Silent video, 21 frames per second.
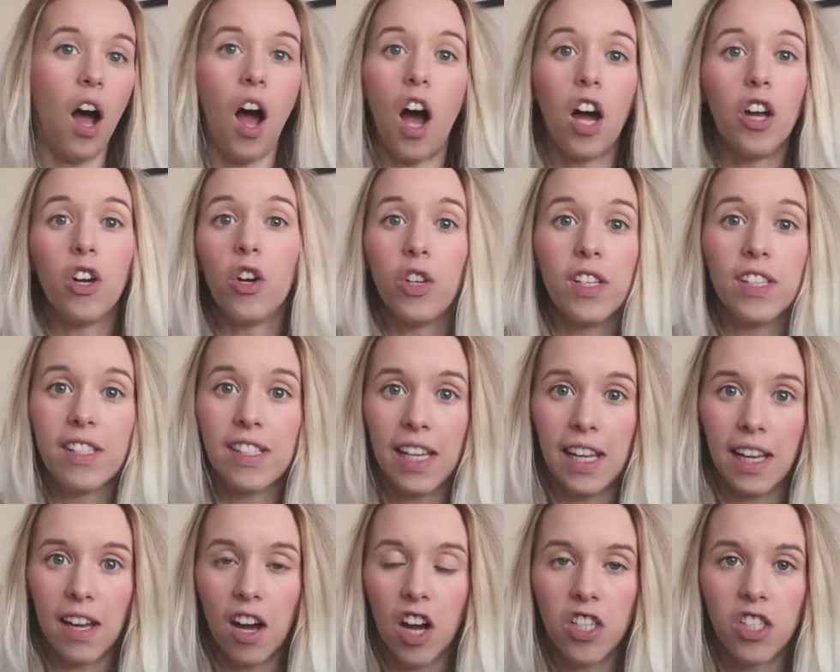I
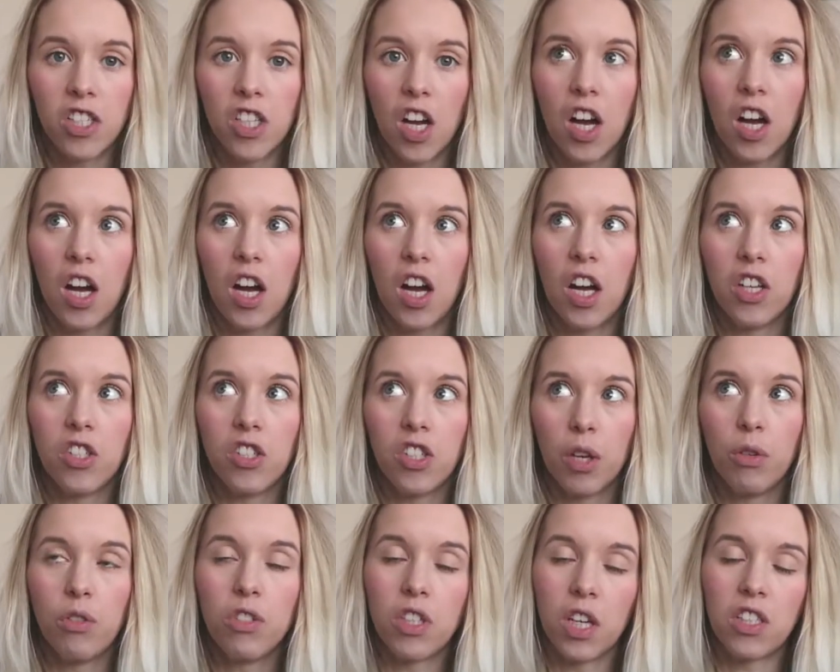honestly
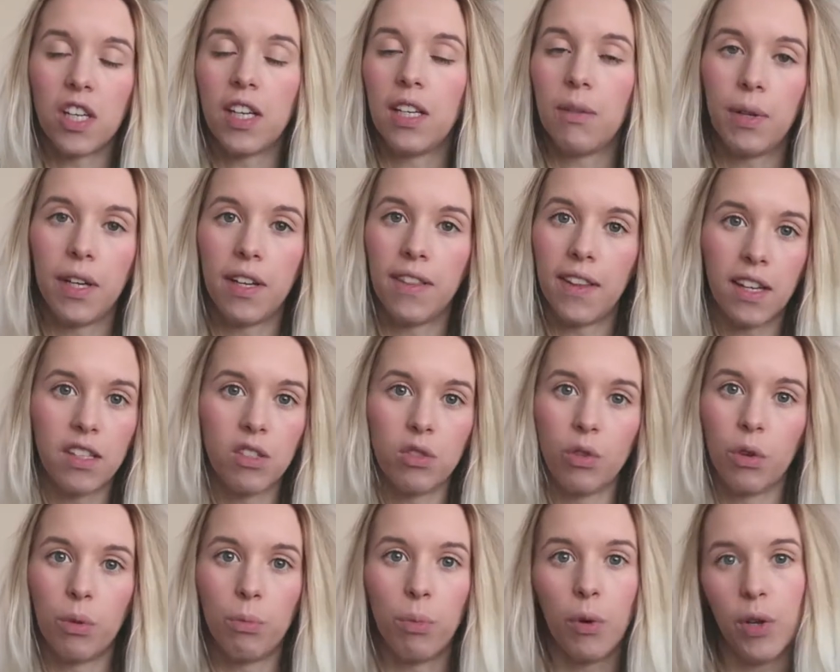don't judge anyone, and that is
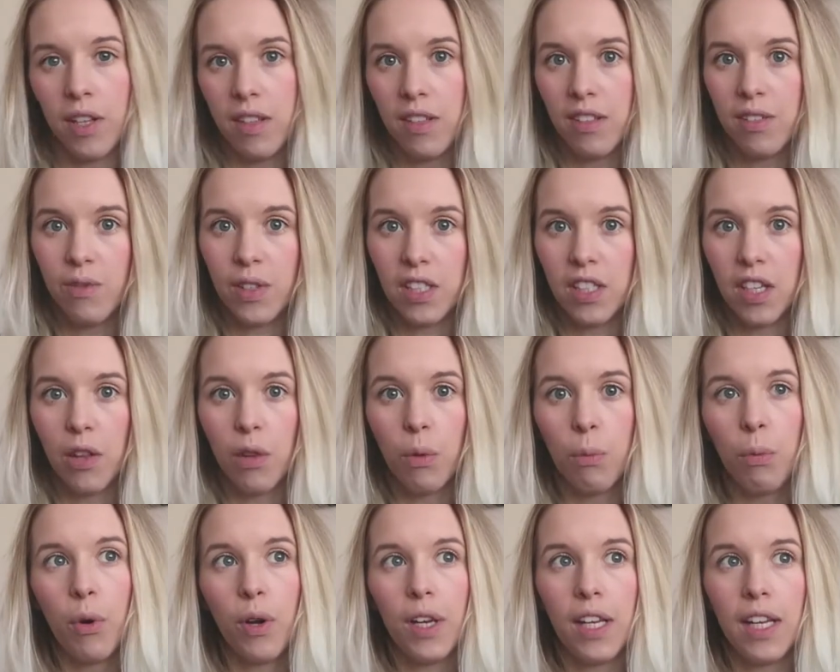not the point of this video. The
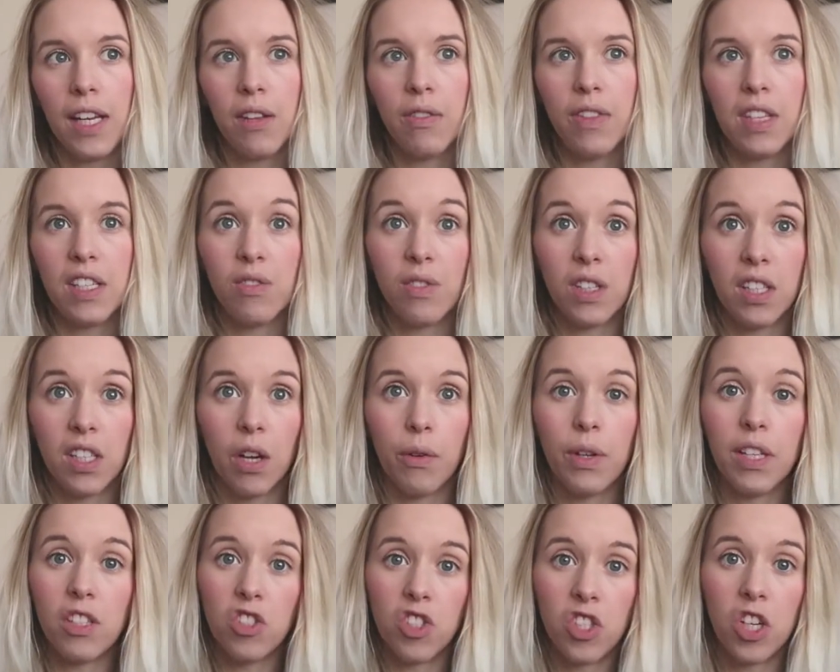point of this video
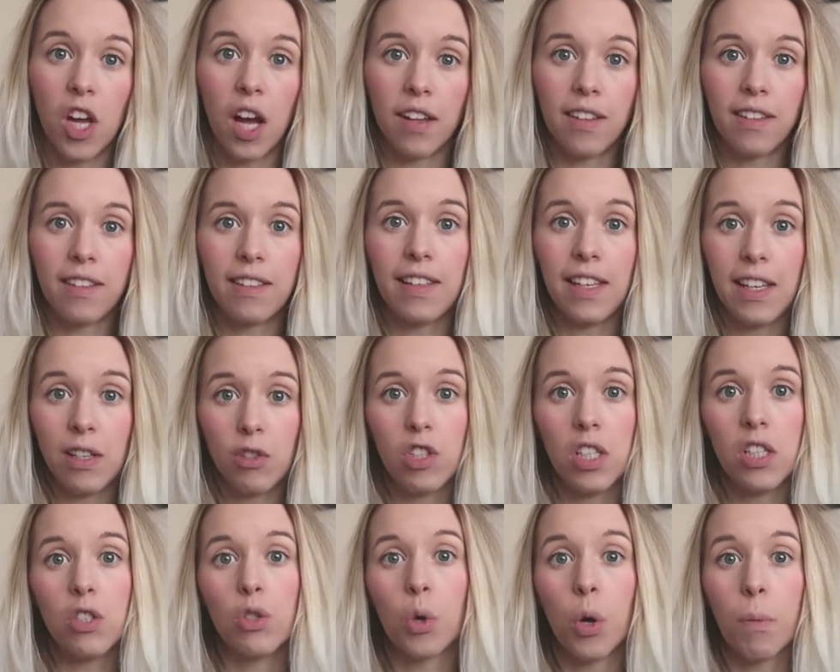is just
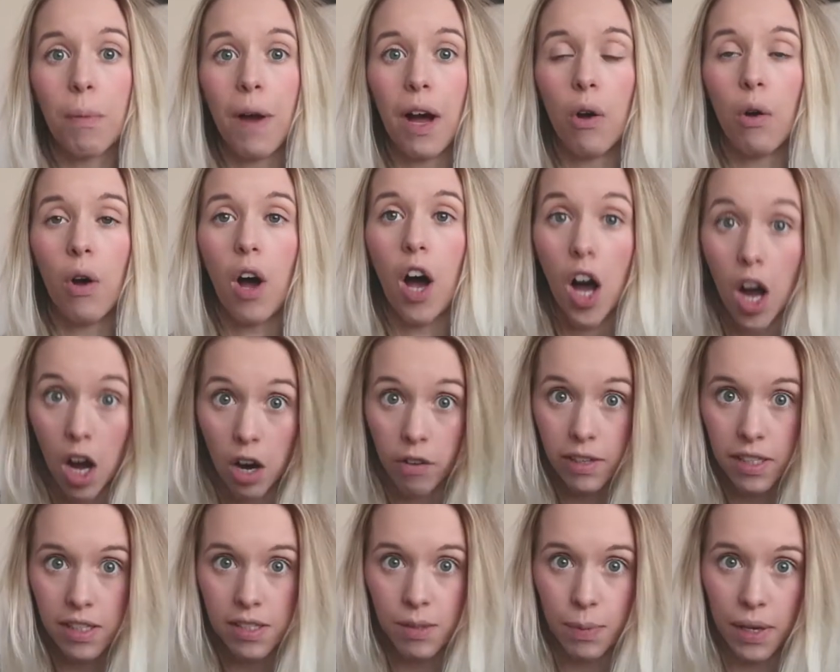literally to talk about
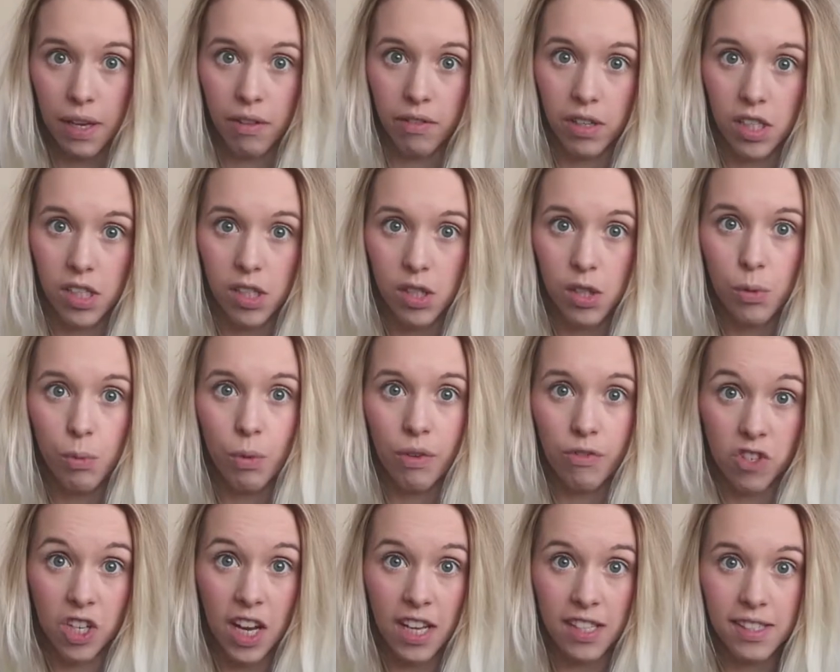our experience
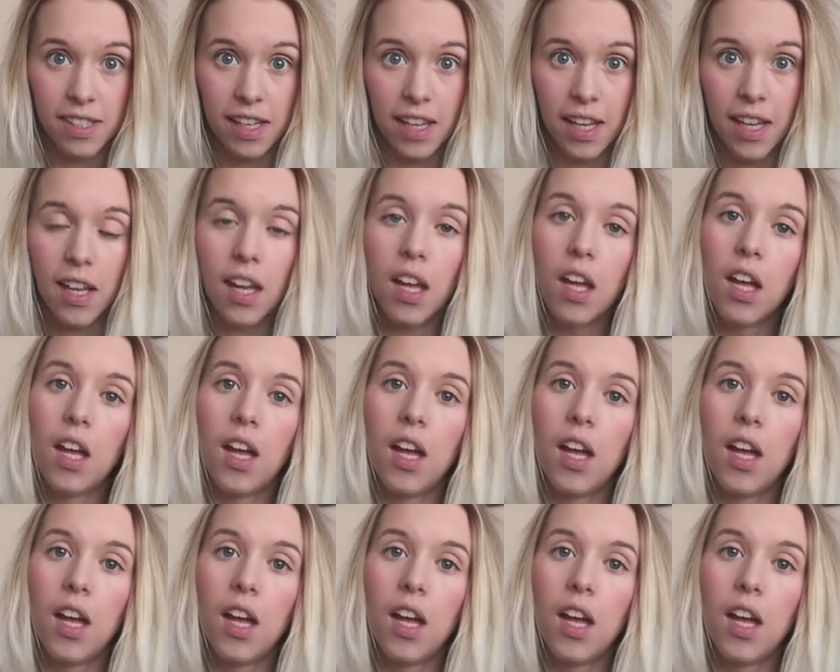with Jesse,